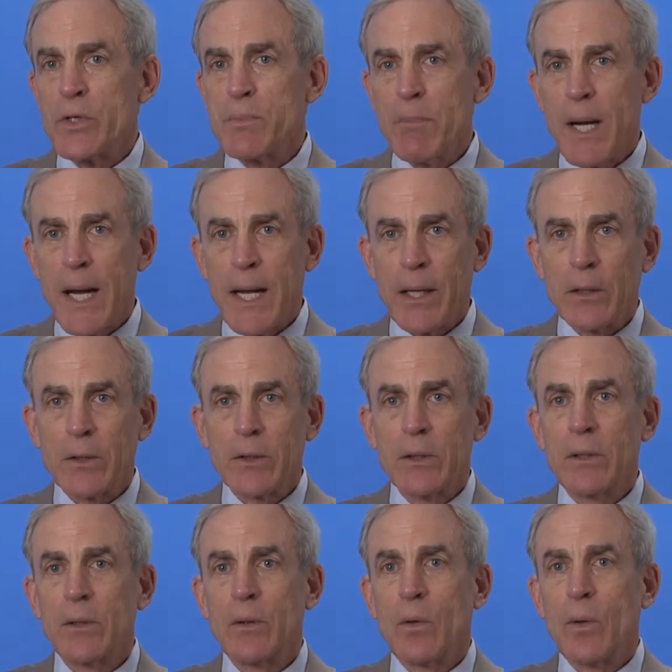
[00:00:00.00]
it's mild
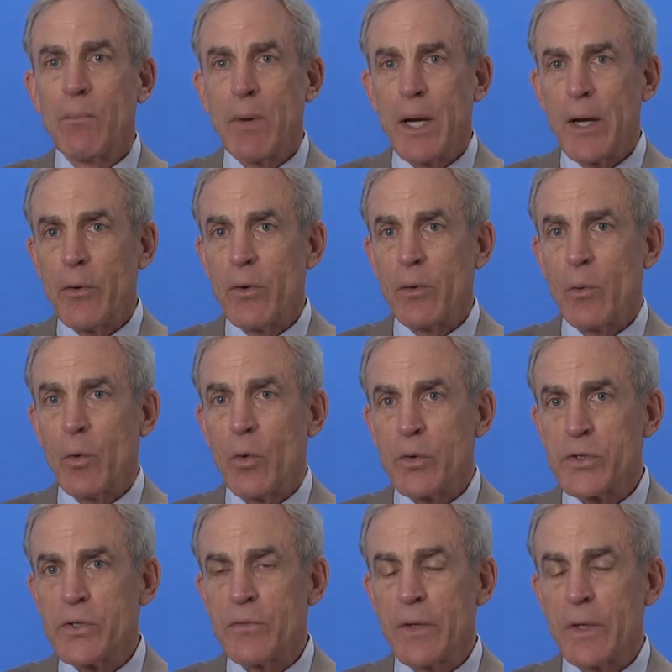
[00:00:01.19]
or moderate or, or
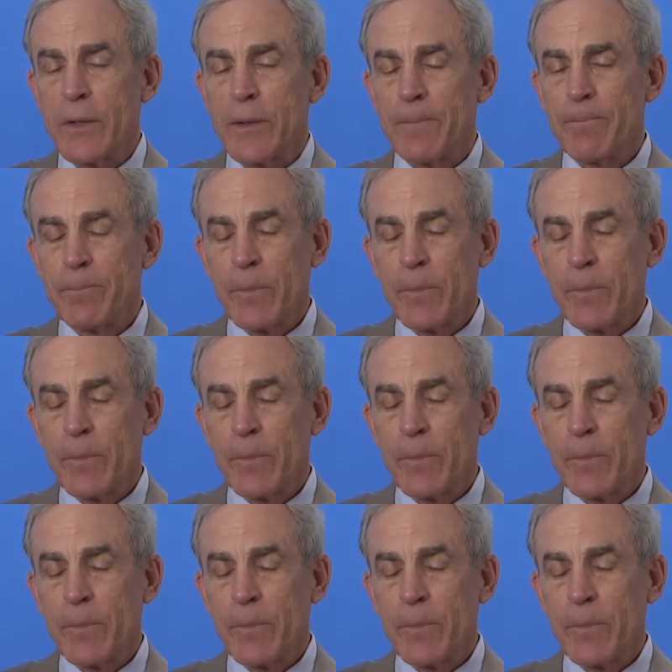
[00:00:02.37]
severe.